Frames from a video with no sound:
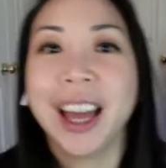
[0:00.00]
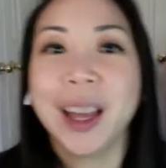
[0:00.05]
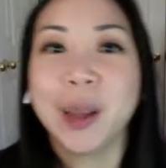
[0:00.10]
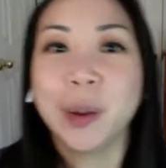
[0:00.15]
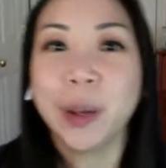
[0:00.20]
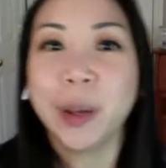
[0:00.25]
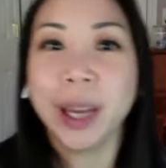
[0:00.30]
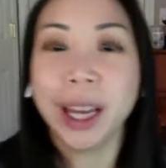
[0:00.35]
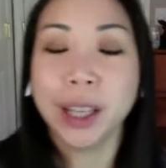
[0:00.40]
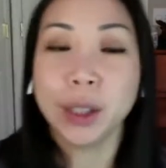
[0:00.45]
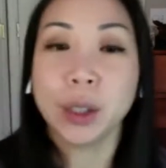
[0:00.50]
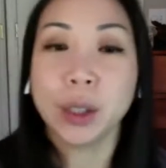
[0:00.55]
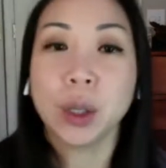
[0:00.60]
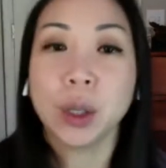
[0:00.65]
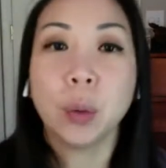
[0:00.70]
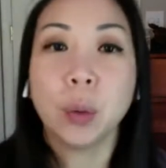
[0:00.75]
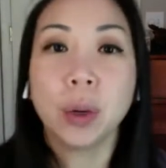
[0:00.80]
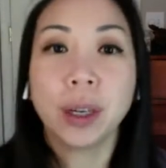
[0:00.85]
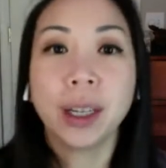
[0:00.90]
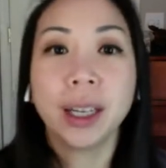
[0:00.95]
Okay, so
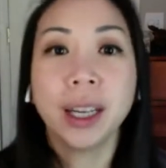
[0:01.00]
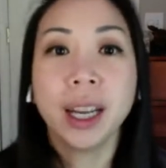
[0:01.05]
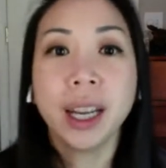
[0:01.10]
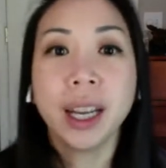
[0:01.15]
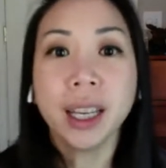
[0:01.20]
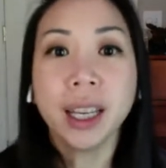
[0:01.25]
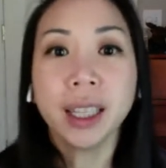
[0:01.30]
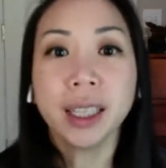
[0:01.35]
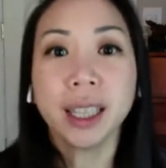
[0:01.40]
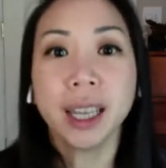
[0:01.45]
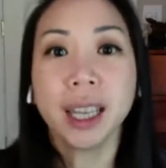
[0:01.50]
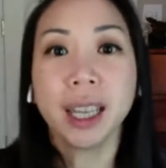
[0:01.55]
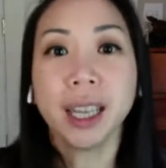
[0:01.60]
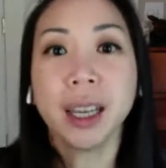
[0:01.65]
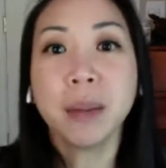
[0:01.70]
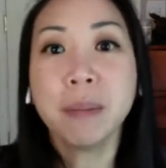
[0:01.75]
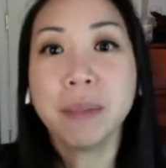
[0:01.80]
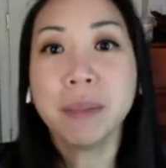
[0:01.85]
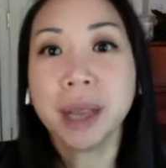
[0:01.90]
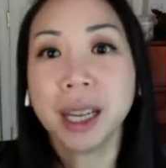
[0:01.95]
we're gonna
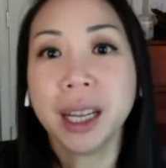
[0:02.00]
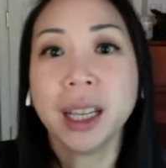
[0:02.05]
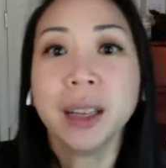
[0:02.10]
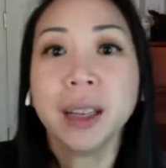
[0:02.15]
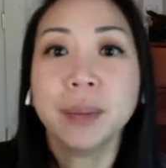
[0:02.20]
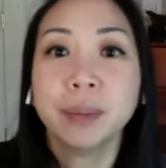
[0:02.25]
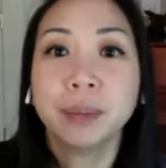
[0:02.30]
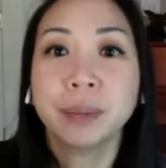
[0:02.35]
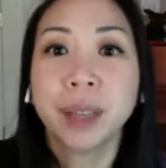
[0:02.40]
take a minute